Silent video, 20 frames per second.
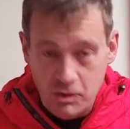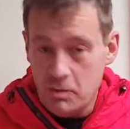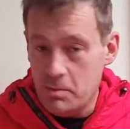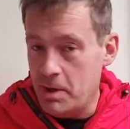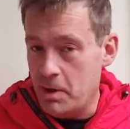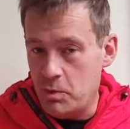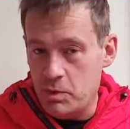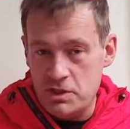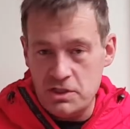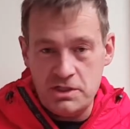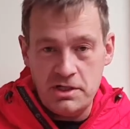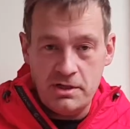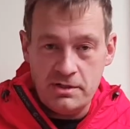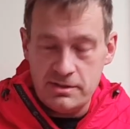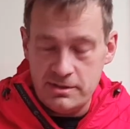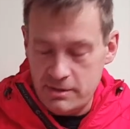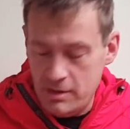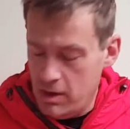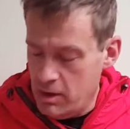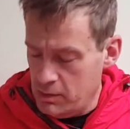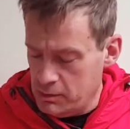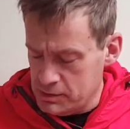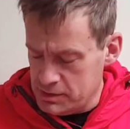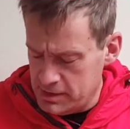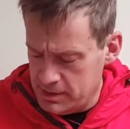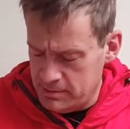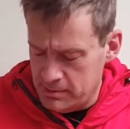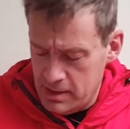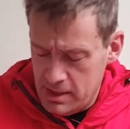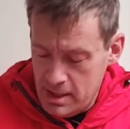all my wind shells have got holes
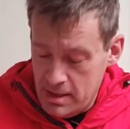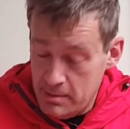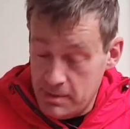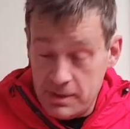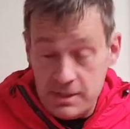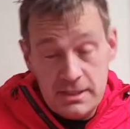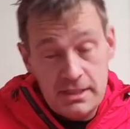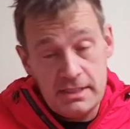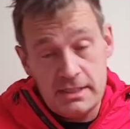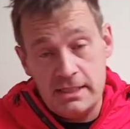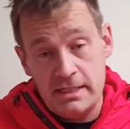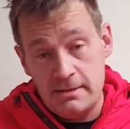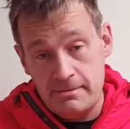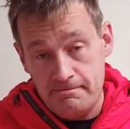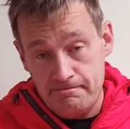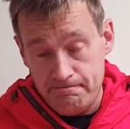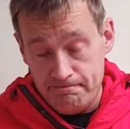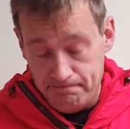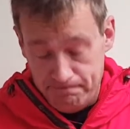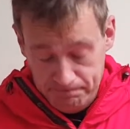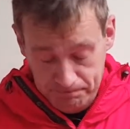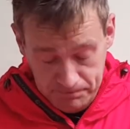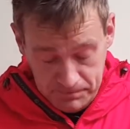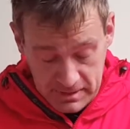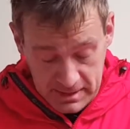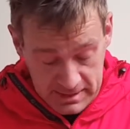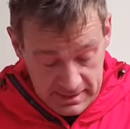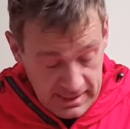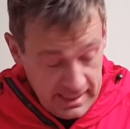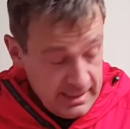in them. But this is
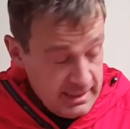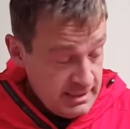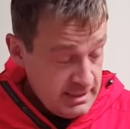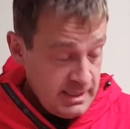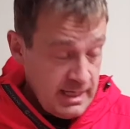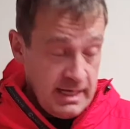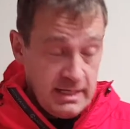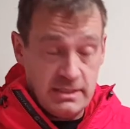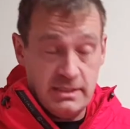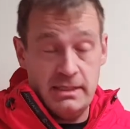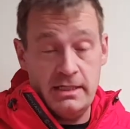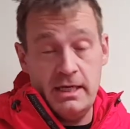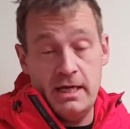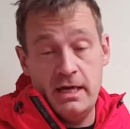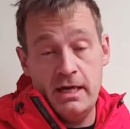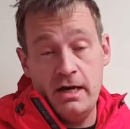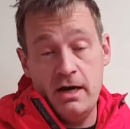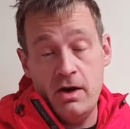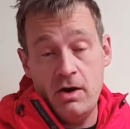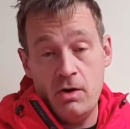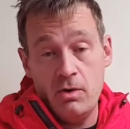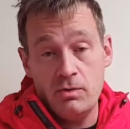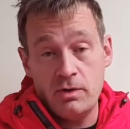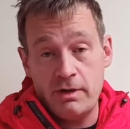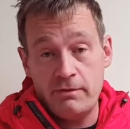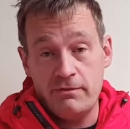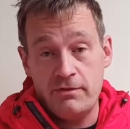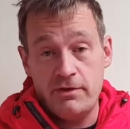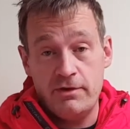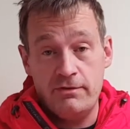tended to actually hold
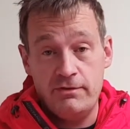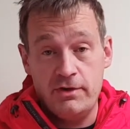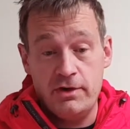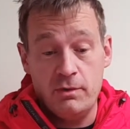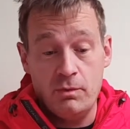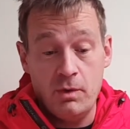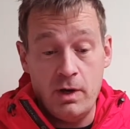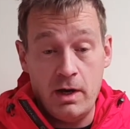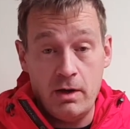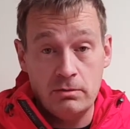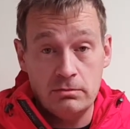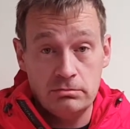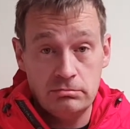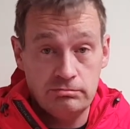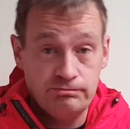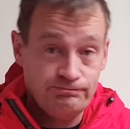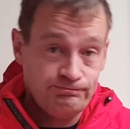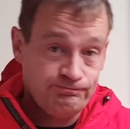up very, very well